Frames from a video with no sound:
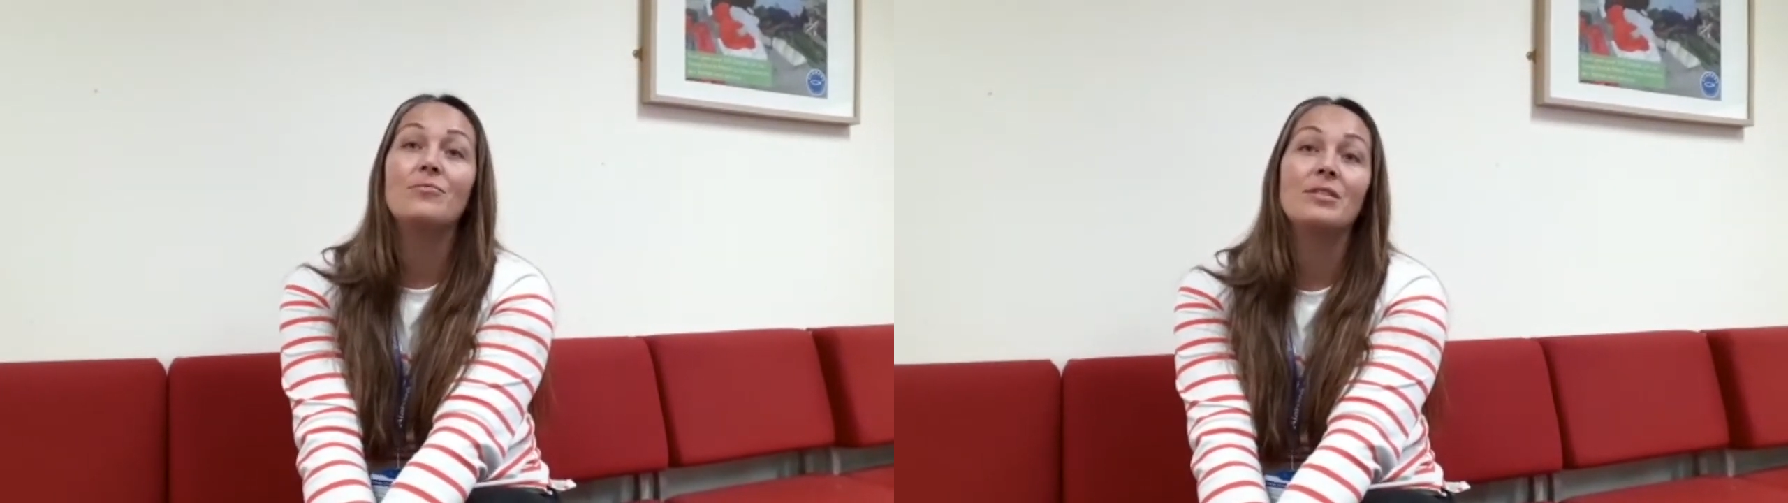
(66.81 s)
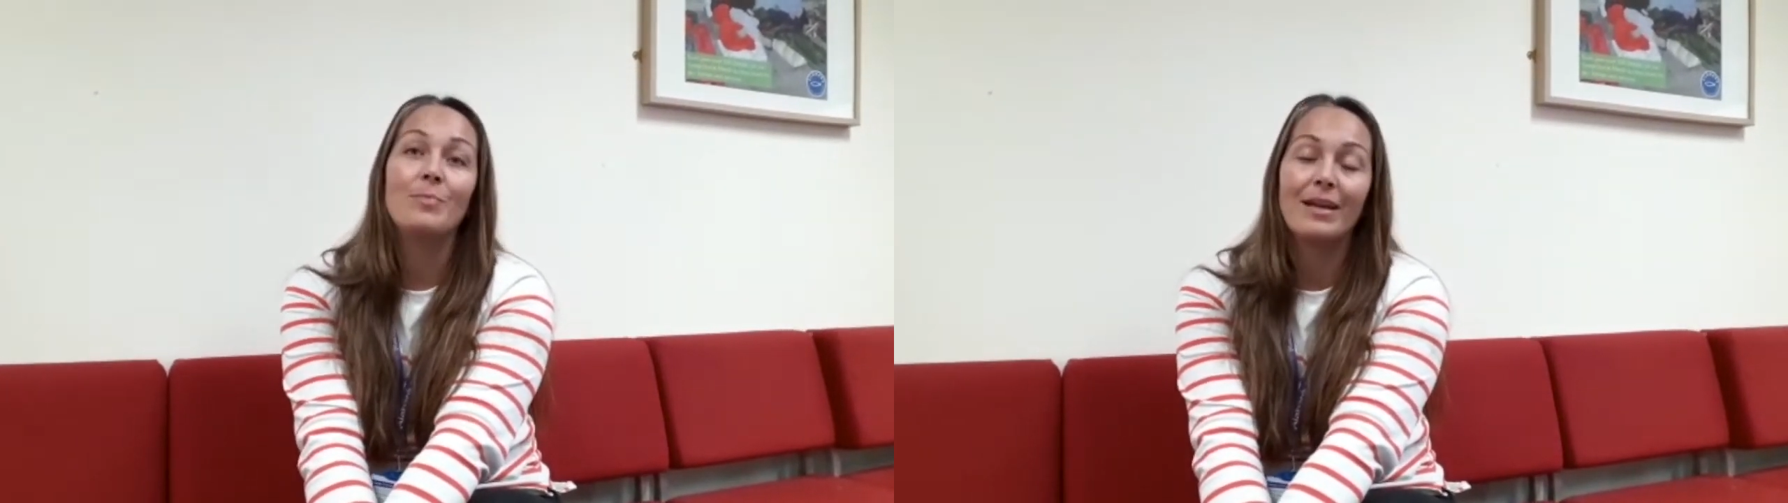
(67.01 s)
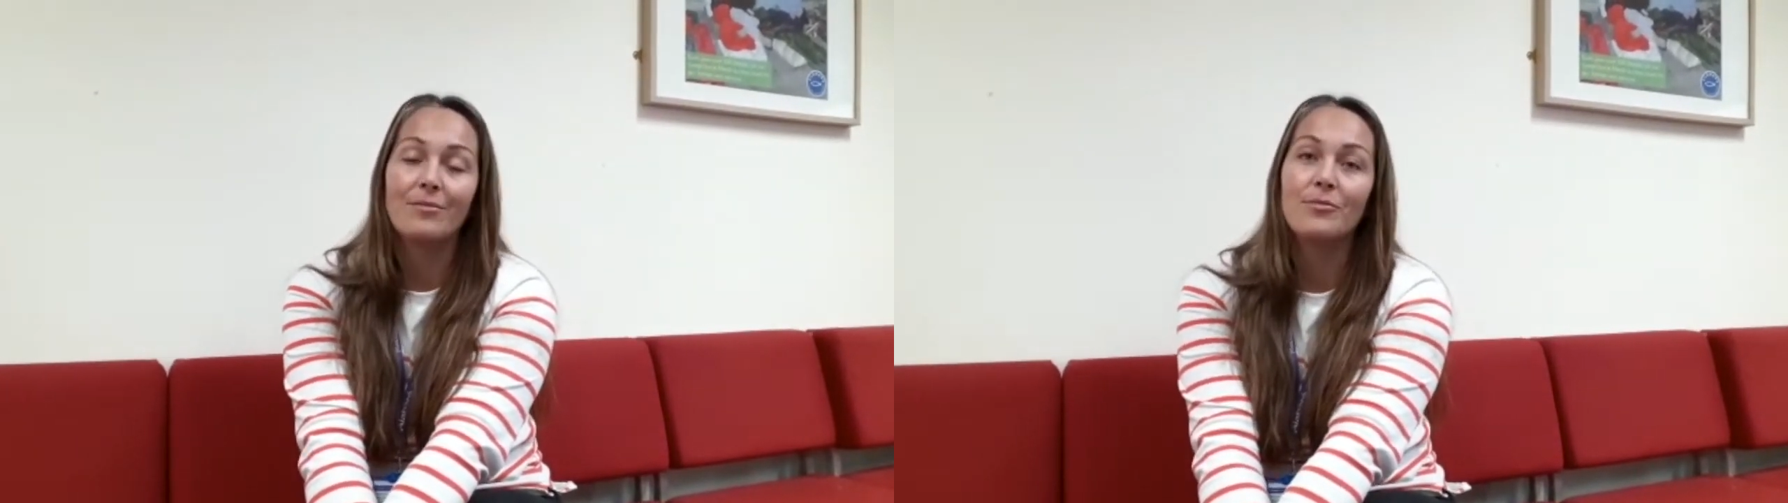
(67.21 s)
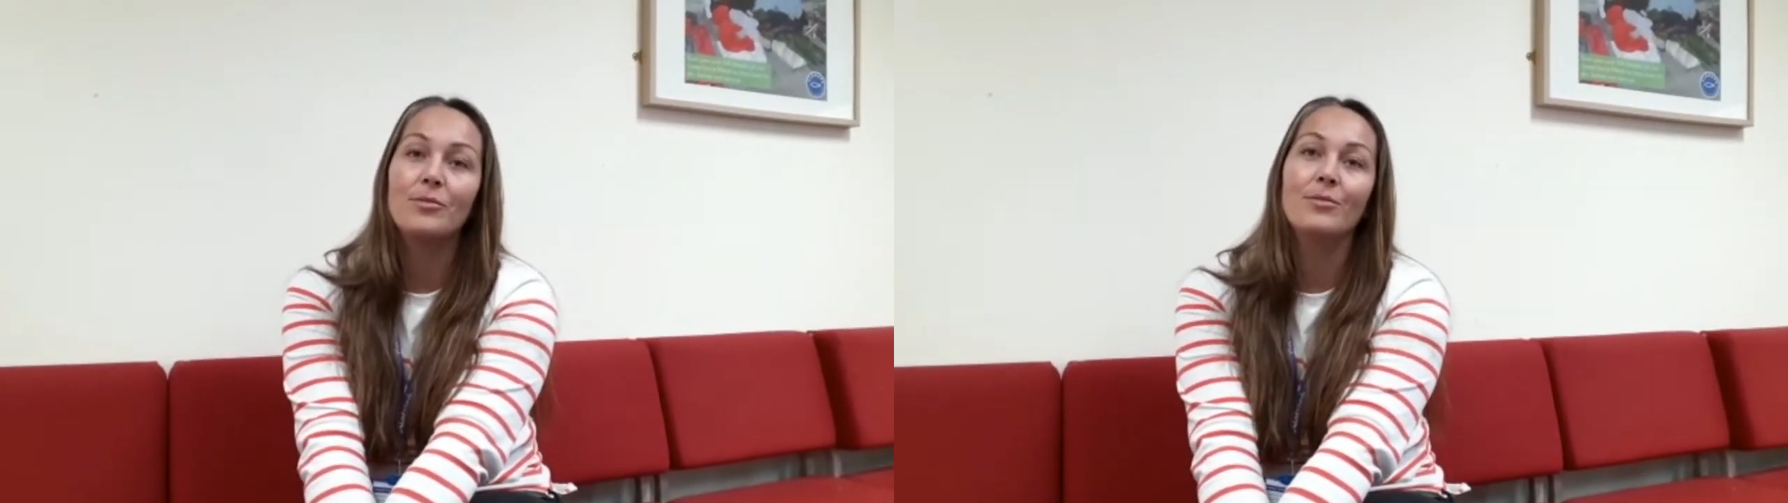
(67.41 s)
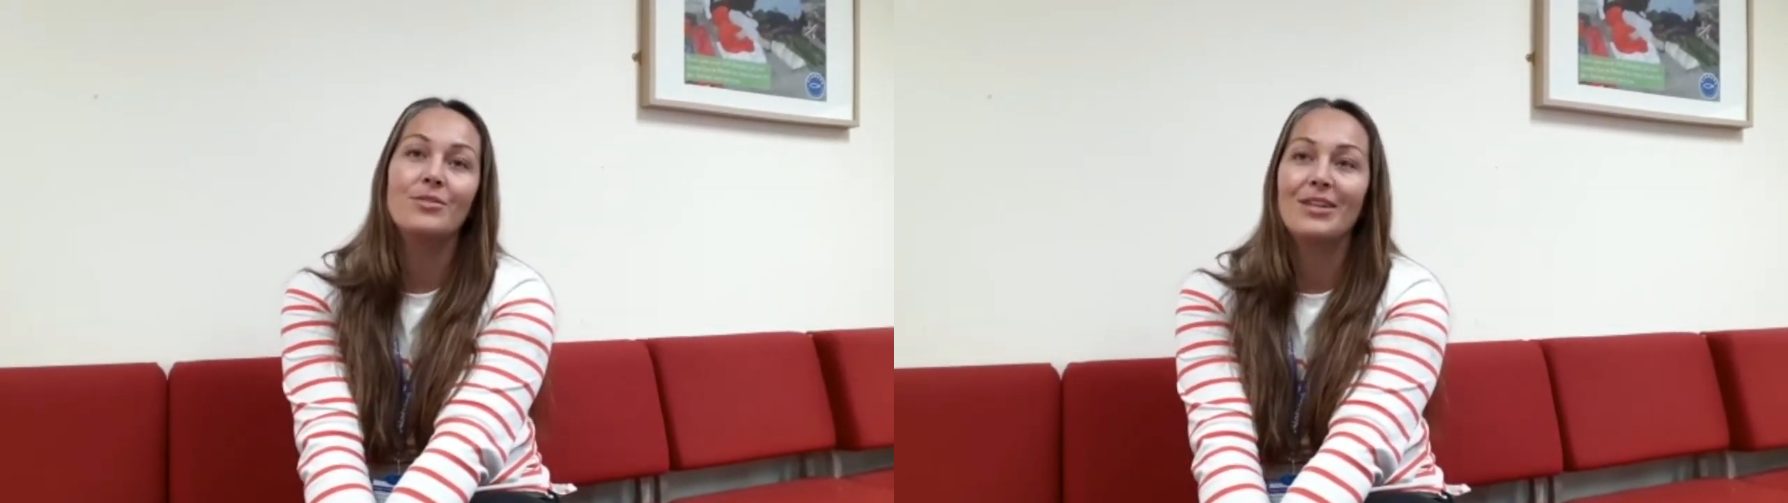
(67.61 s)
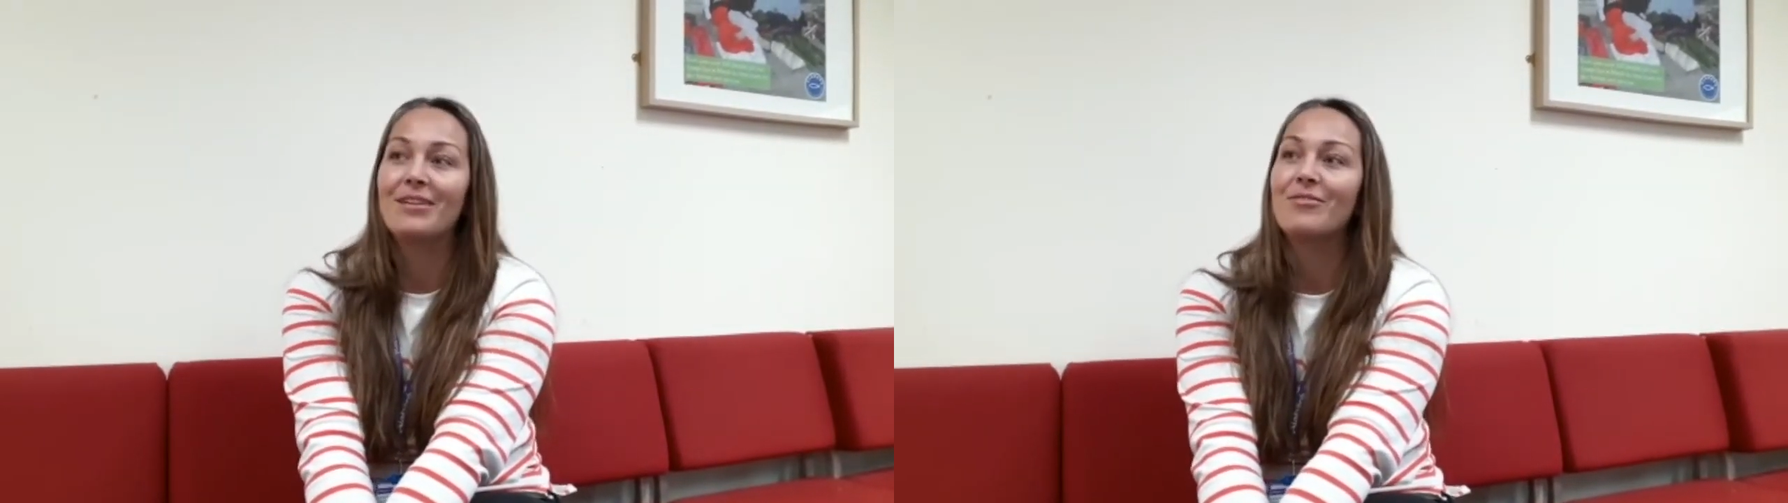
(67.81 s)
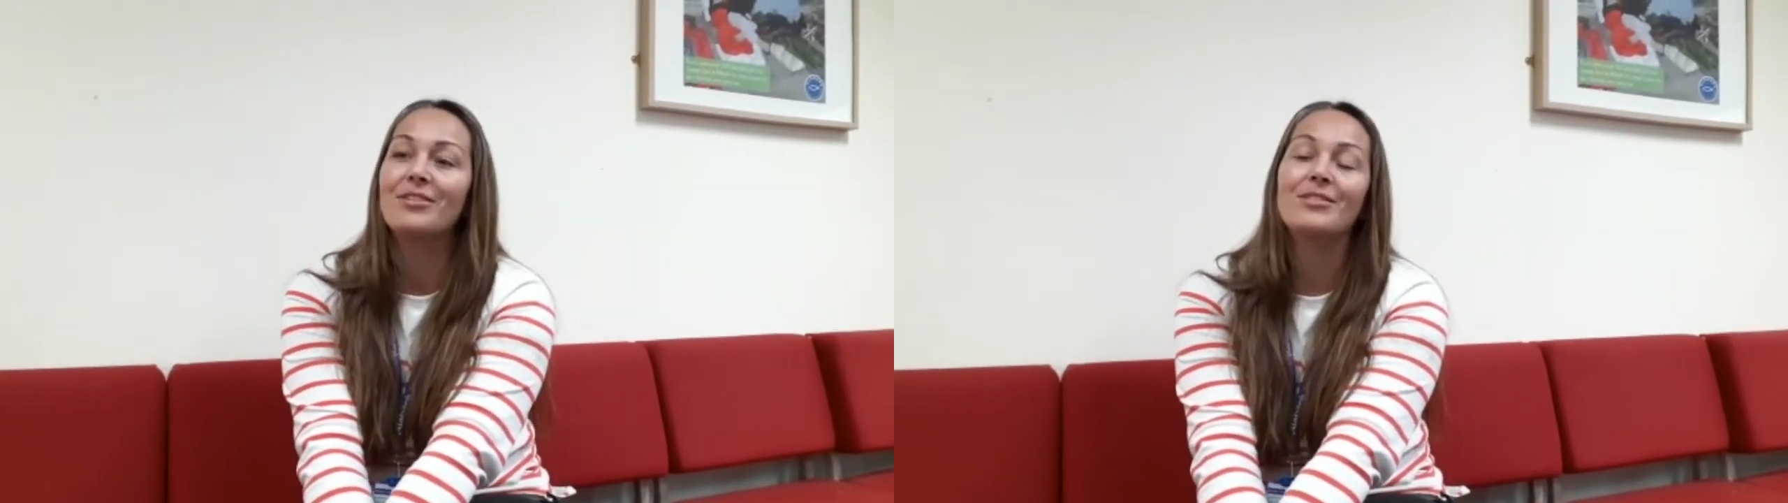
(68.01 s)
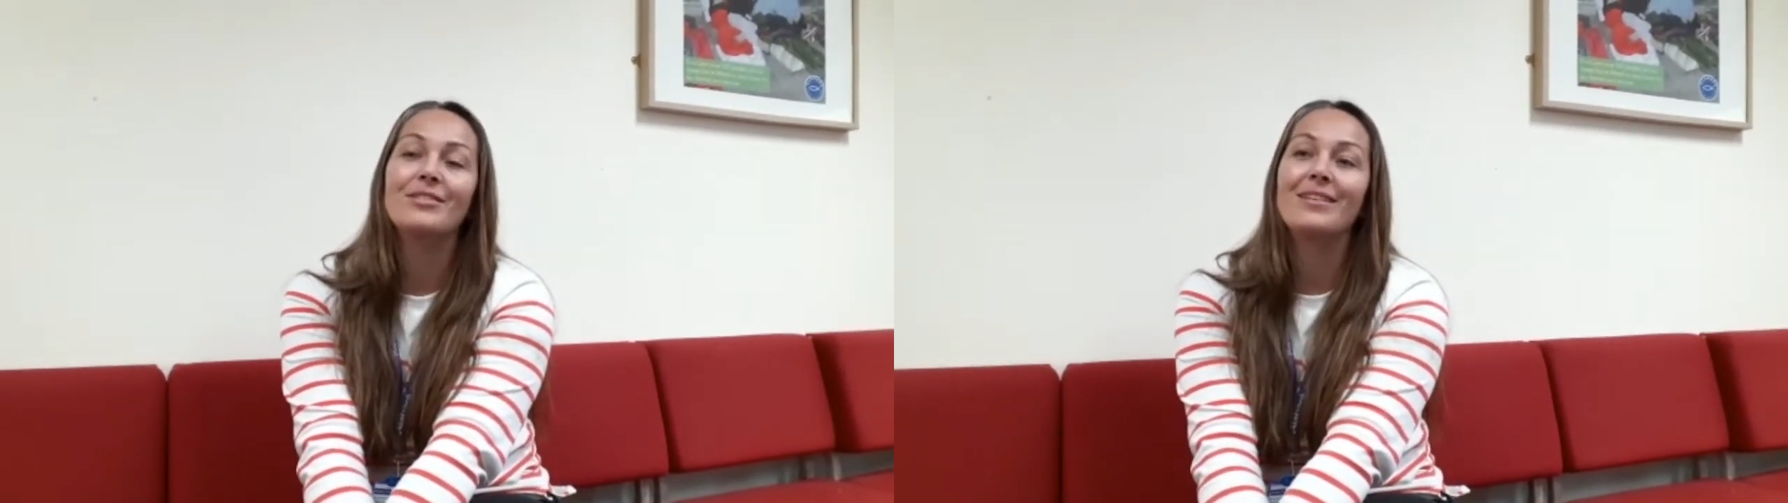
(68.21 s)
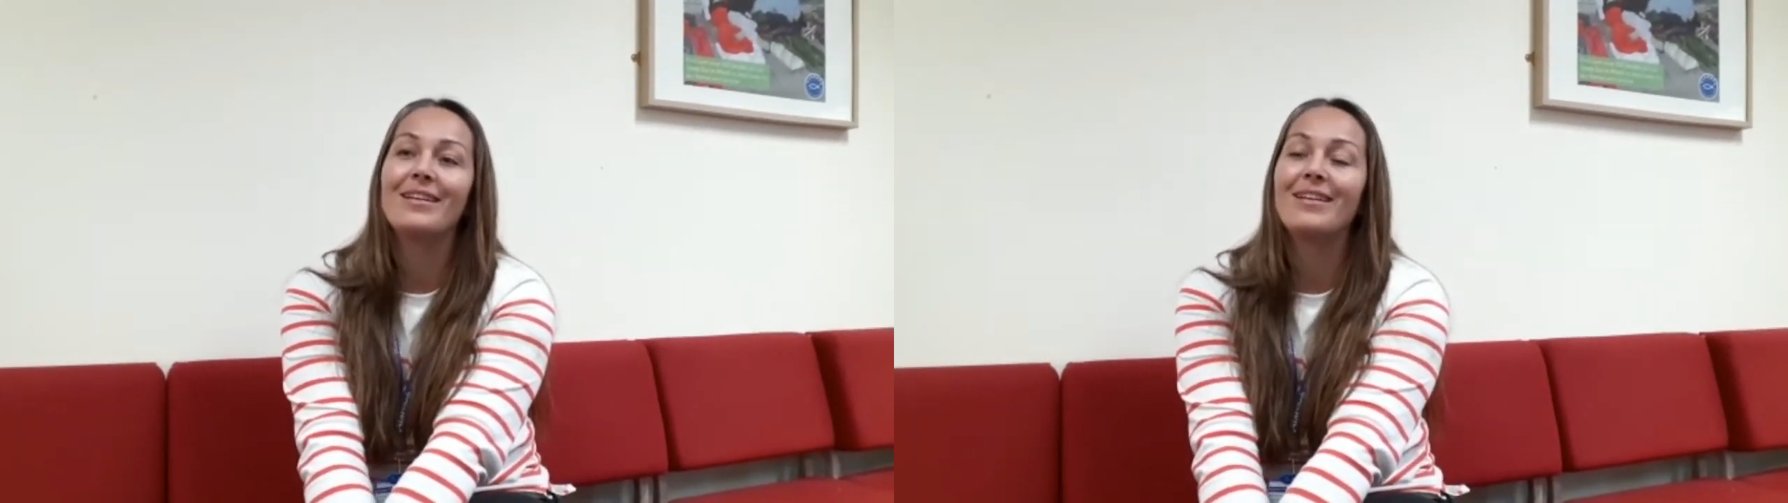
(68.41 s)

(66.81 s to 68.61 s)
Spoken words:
respectful, generous,